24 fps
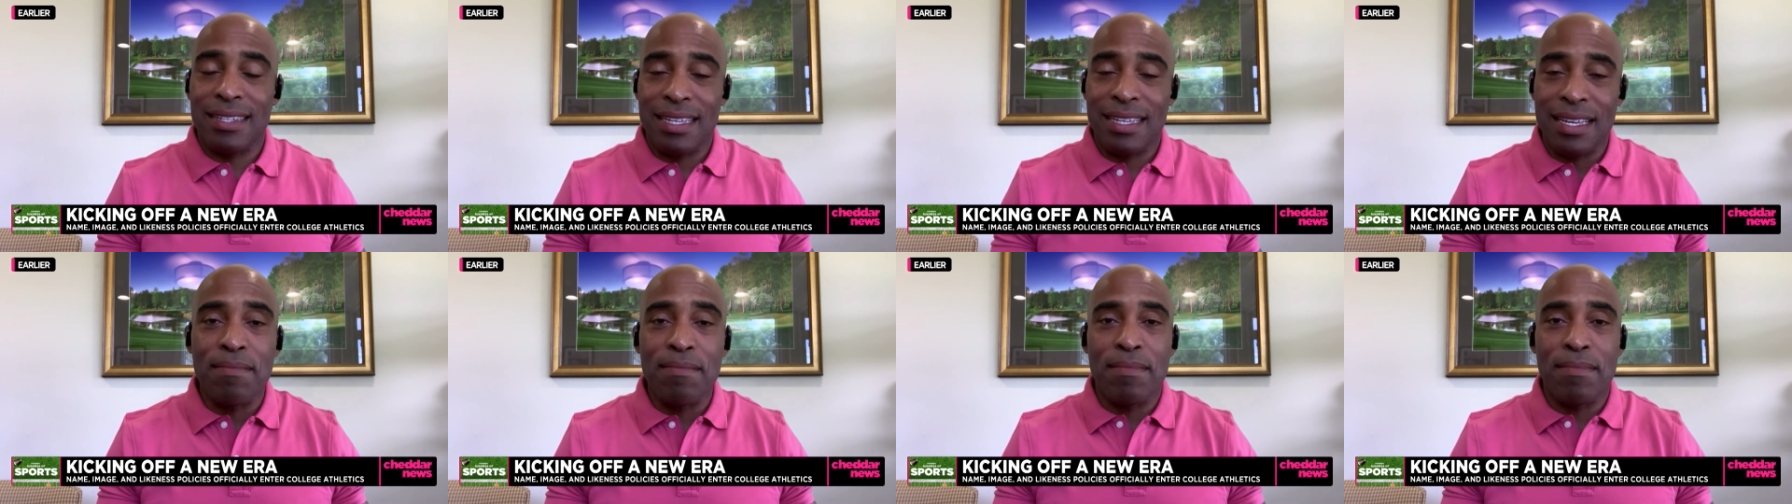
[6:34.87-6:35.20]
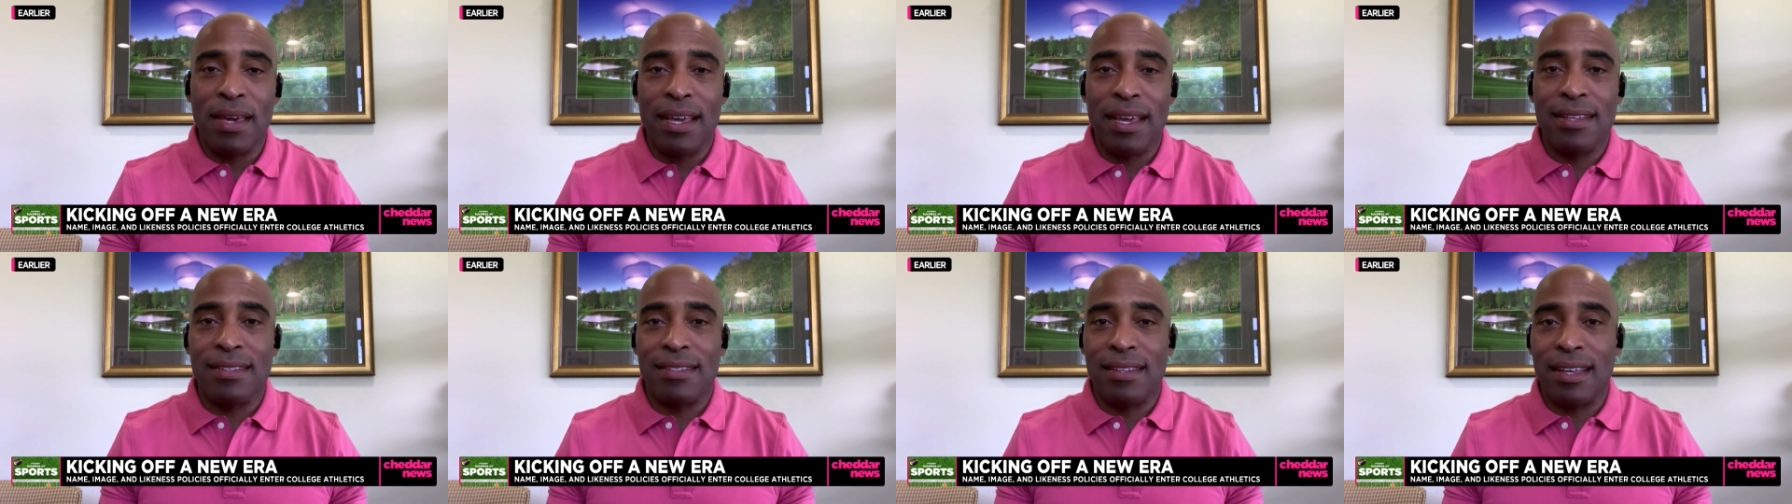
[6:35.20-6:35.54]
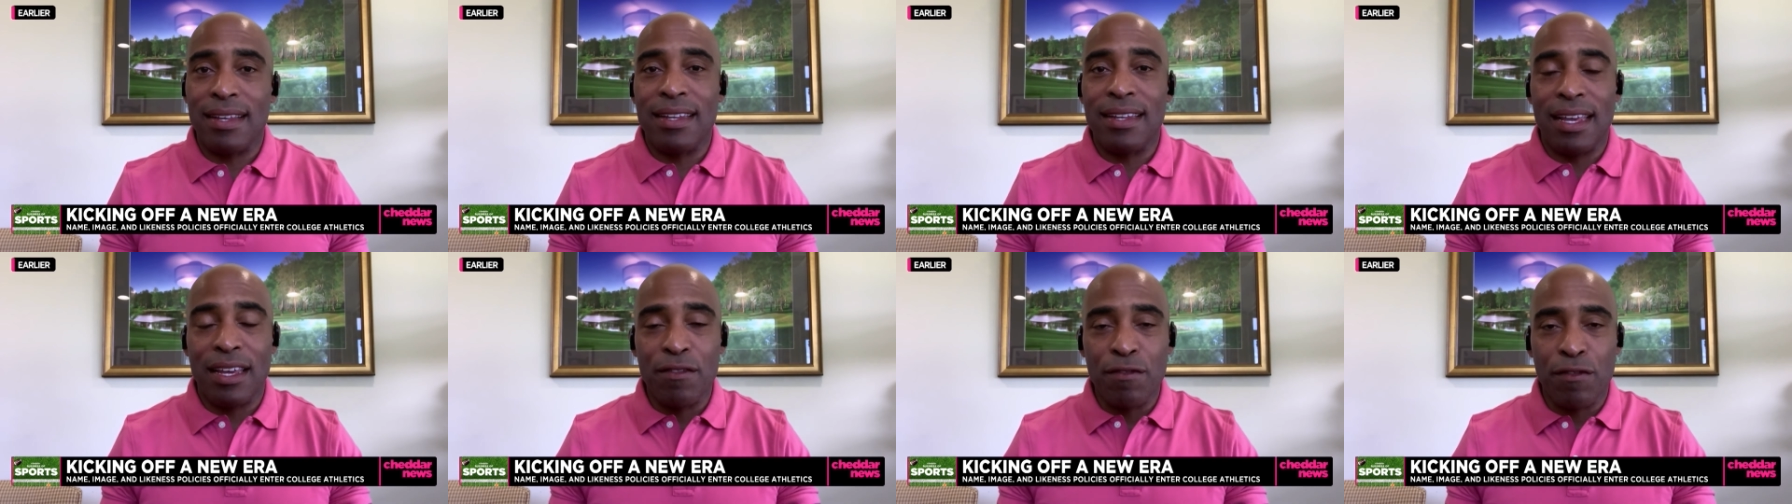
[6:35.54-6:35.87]
Teammate
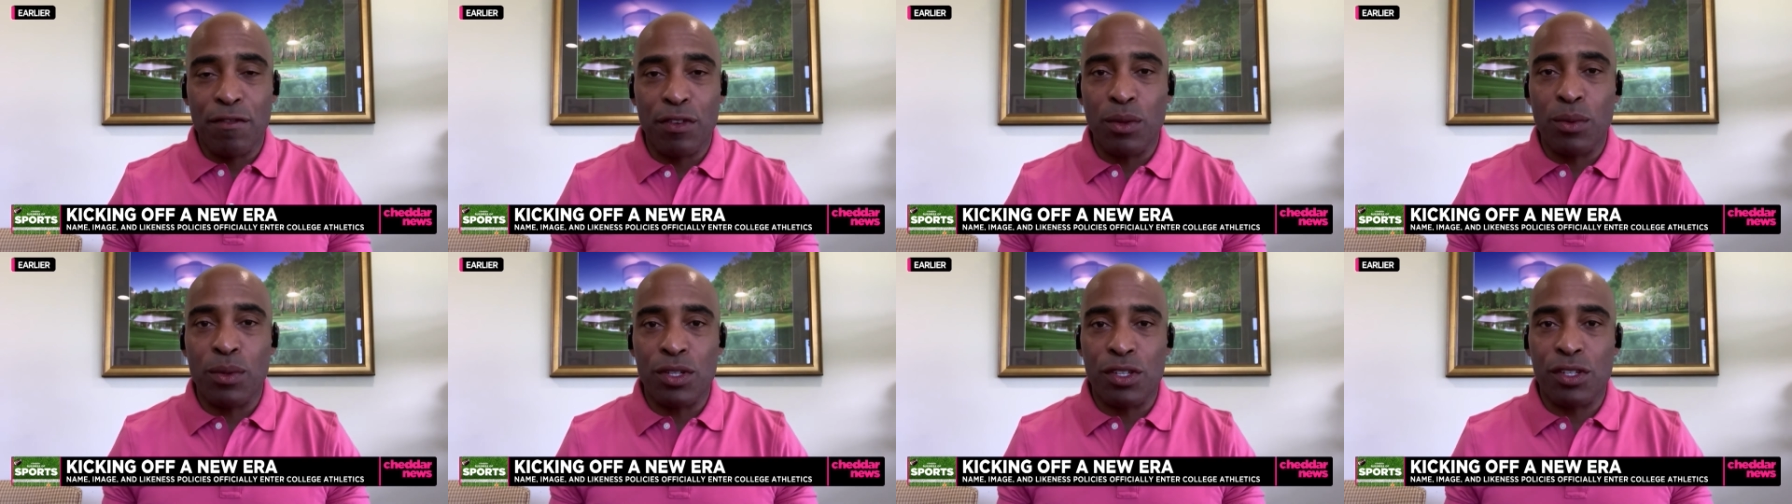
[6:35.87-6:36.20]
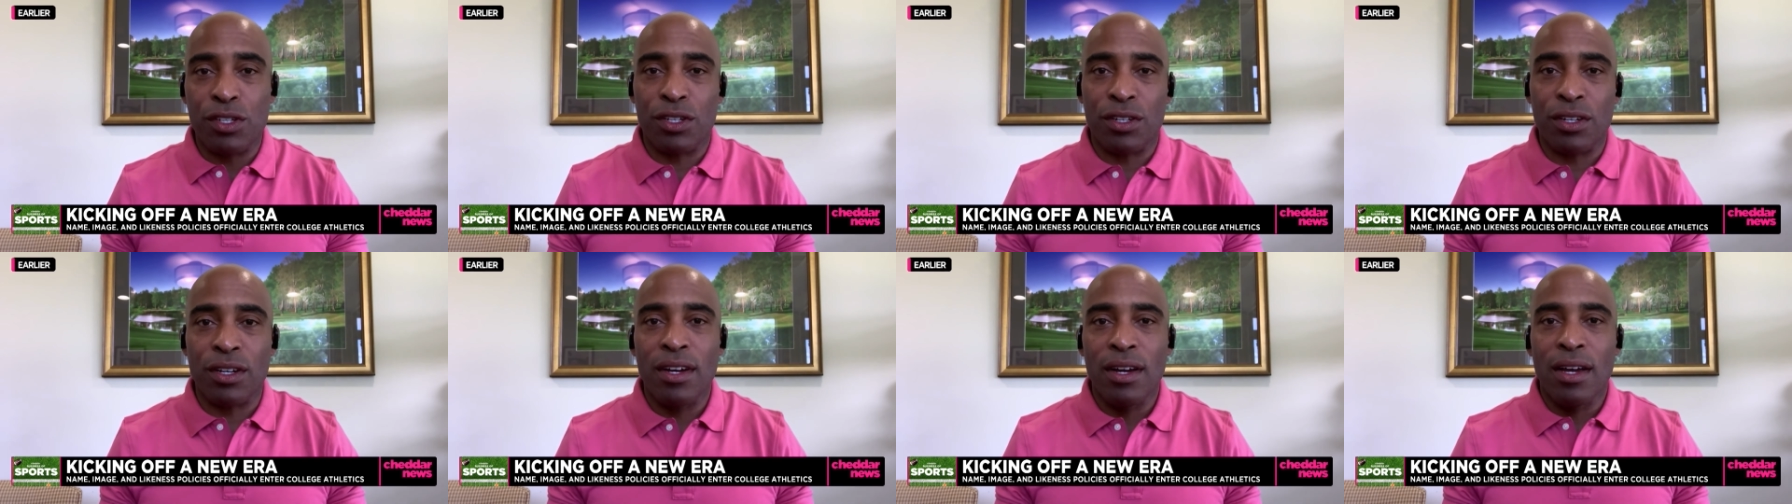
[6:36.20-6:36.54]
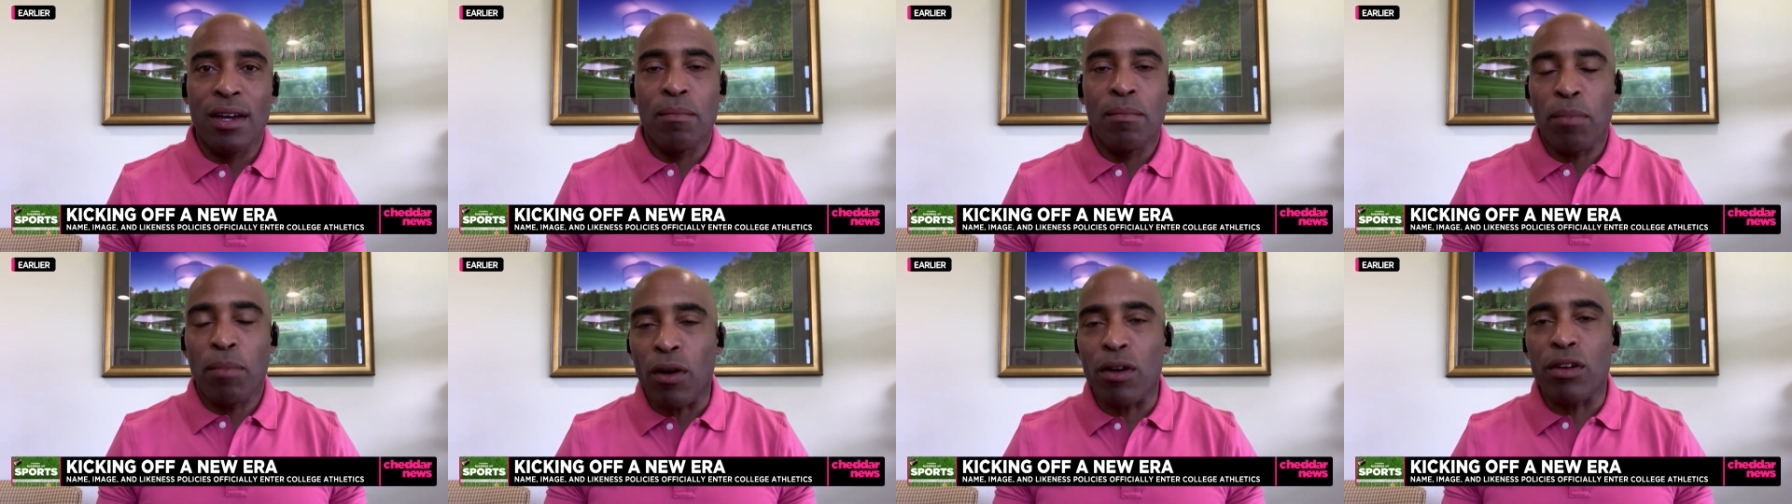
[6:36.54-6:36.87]
and INFLCR
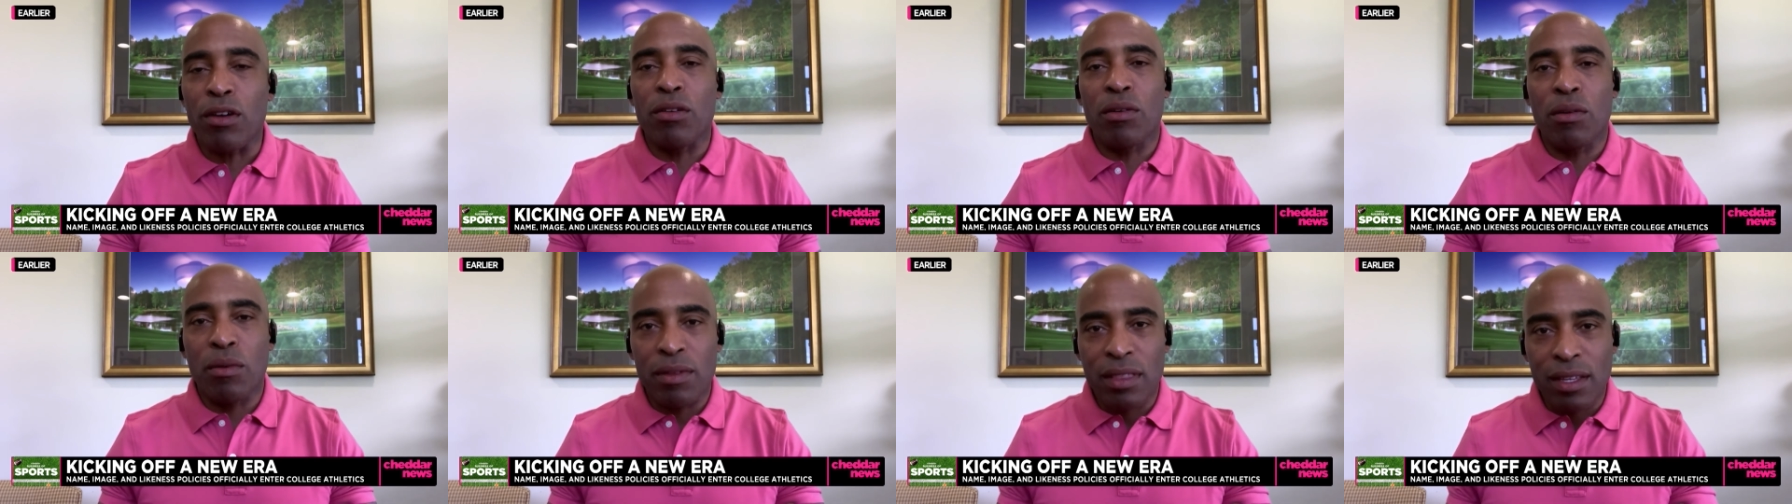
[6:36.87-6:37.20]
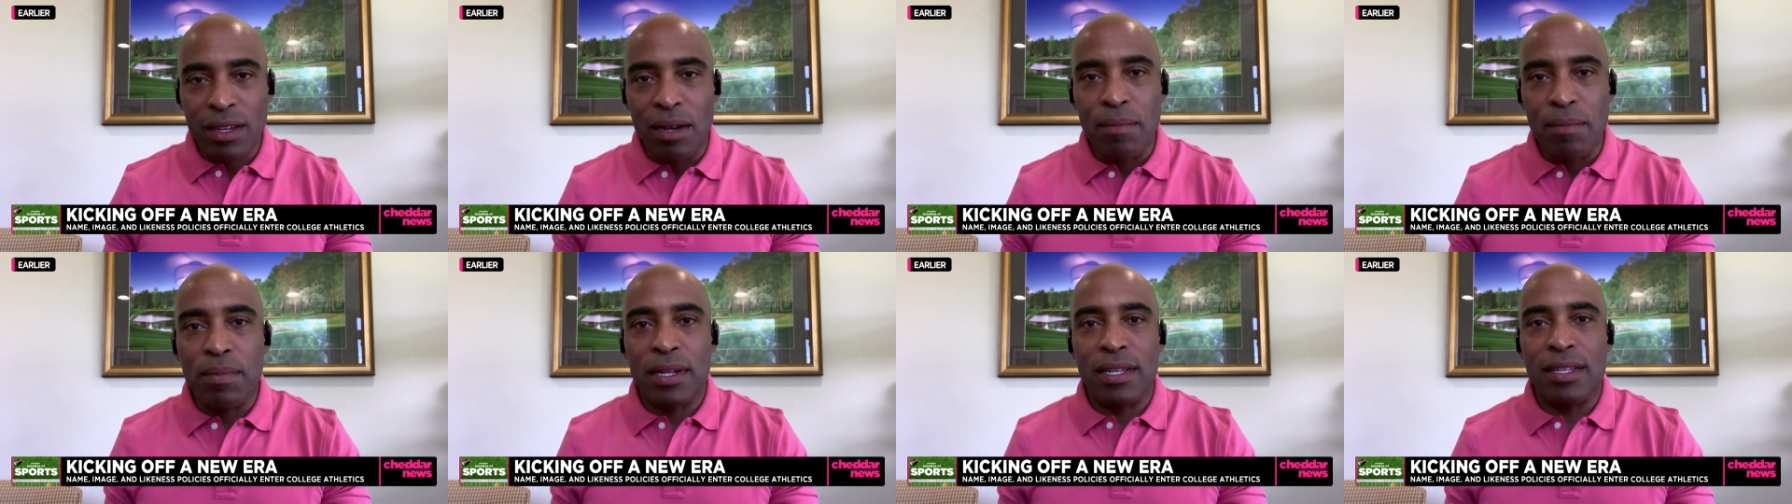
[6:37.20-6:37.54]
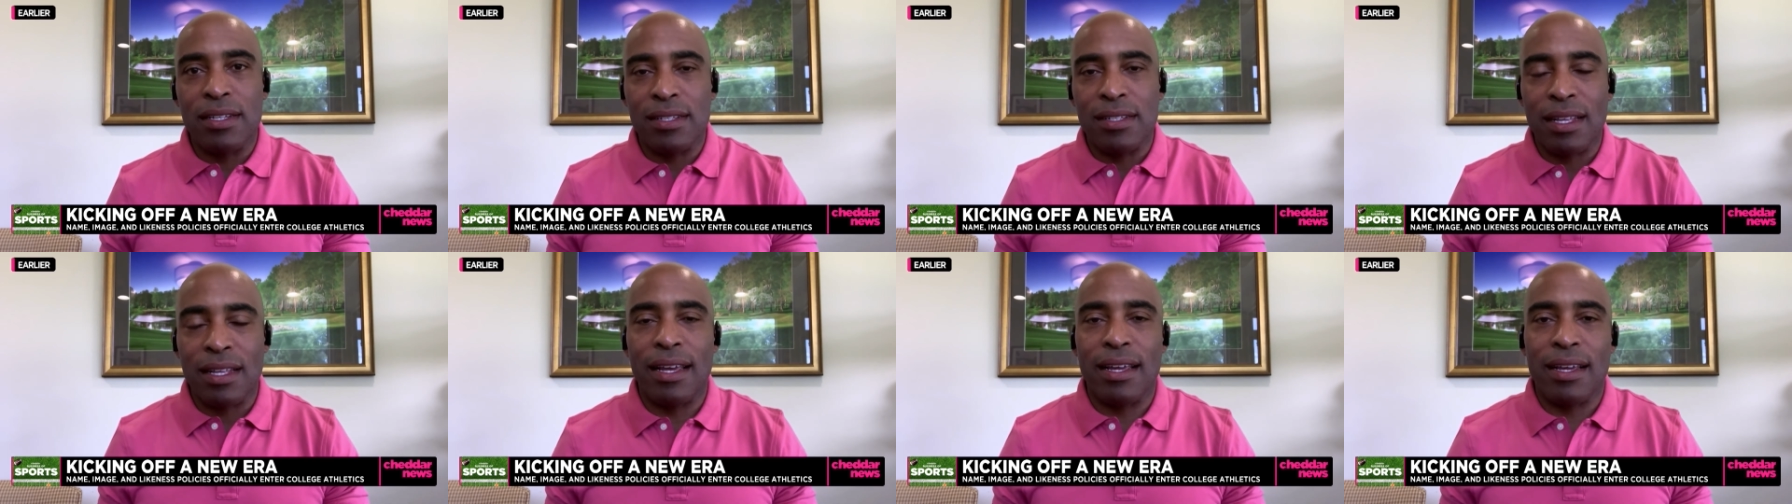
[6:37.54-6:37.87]
partnering with
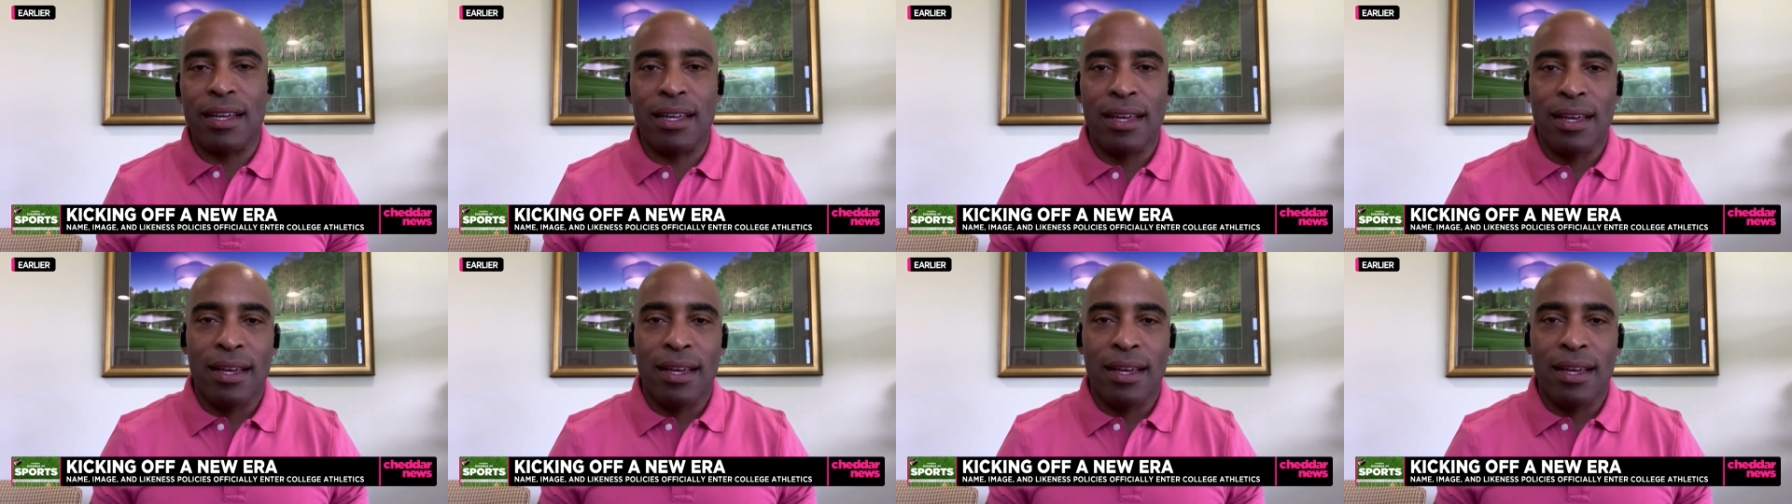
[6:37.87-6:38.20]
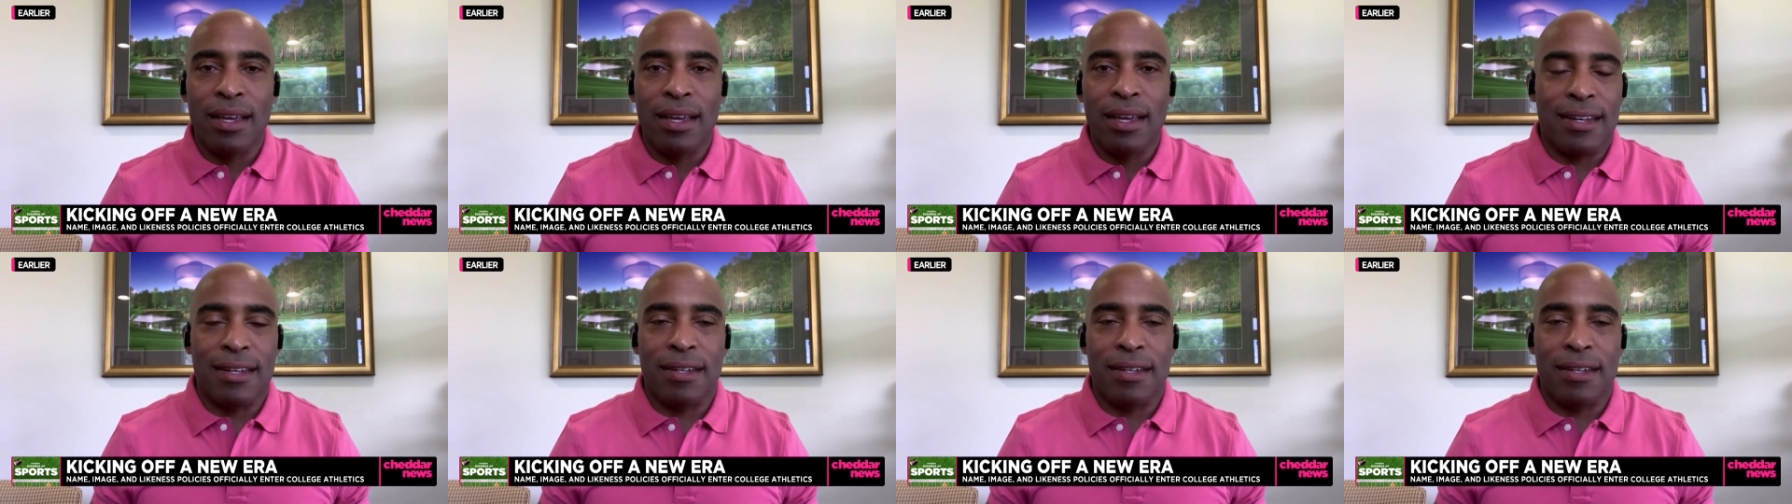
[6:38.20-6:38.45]
companies like